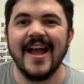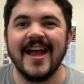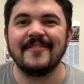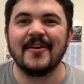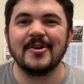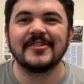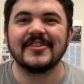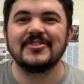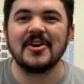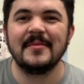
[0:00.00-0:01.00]
Hey folks,
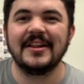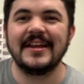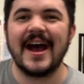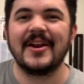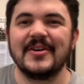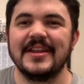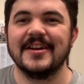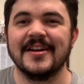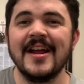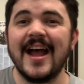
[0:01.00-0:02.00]
Joe Miliano
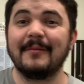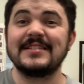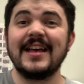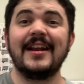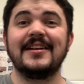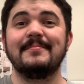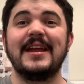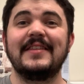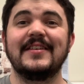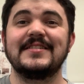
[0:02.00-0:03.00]
here. I'm excited to
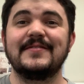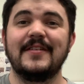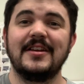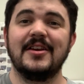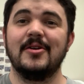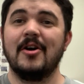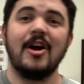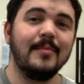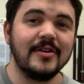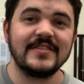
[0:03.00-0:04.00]
make this video.
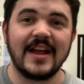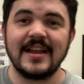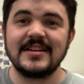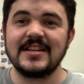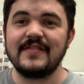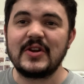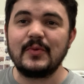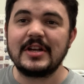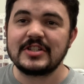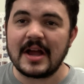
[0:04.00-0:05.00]
Arbor Scientific
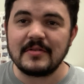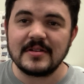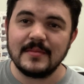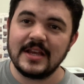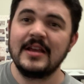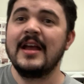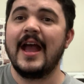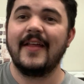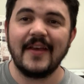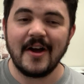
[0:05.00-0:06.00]
reached out to me
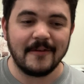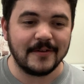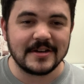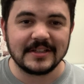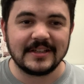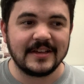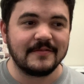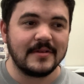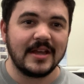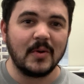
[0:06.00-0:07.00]
and they offered to
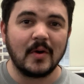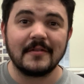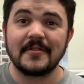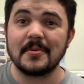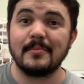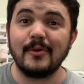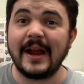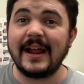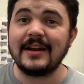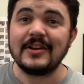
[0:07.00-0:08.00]
give me one of their
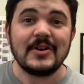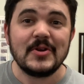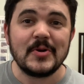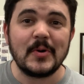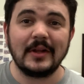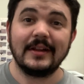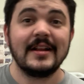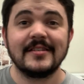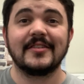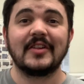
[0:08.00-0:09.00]
brand new
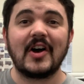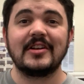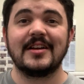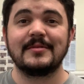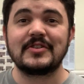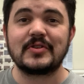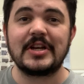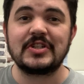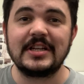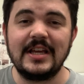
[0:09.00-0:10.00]
Lenz's Law
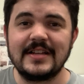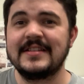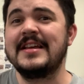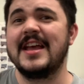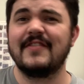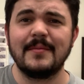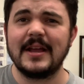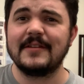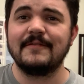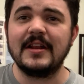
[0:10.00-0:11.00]
demonstration kits if I
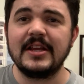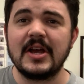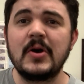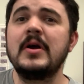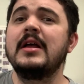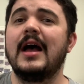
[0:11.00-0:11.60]
made a video,